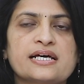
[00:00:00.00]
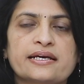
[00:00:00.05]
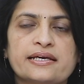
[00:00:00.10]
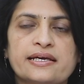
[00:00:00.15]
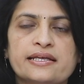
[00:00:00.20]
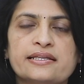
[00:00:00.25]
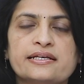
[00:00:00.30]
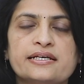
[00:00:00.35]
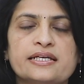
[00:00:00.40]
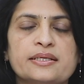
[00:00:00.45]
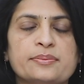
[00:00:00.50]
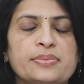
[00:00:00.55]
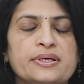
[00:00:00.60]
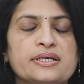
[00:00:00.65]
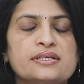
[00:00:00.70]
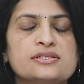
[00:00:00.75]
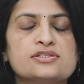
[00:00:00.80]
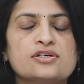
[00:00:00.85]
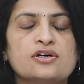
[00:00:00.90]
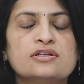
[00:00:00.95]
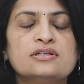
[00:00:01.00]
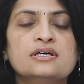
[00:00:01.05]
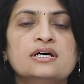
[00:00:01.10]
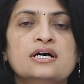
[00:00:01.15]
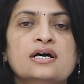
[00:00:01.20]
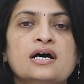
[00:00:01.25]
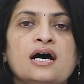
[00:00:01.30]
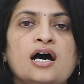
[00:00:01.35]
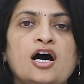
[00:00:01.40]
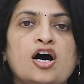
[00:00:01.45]
Again, it depends on
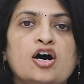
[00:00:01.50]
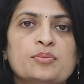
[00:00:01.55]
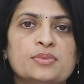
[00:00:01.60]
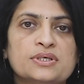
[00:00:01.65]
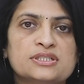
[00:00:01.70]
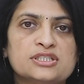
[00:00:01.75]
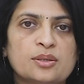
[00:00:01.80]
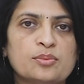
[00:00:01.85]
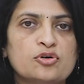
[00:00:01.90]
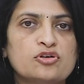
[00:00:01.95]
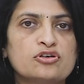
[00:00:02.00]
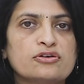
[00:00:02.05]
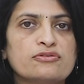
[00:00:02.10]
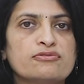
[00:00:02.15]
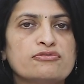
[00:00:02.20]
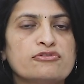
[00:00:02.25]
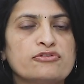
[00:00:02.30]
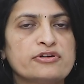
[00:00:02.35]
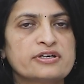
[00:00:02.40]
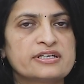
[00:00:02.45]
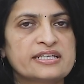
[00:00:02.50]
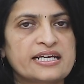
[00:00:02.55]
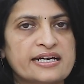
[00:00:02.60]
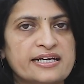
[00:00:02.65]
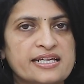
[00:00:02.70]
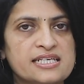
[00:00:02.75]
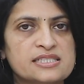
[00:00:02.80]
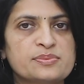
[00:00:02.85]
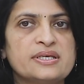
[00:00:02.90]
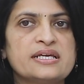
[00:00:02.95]
how much amount of fluid
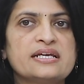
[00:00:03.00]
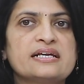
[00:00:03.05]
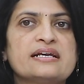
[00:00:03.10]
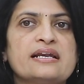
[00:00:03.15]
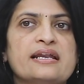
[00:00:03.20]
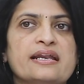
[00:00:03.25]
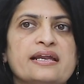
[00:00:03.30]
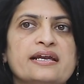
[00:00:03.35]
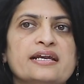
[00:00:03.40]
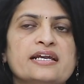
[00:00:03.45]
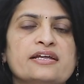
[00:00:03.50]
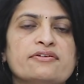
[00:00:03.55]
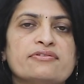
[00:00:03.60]
that is being drained.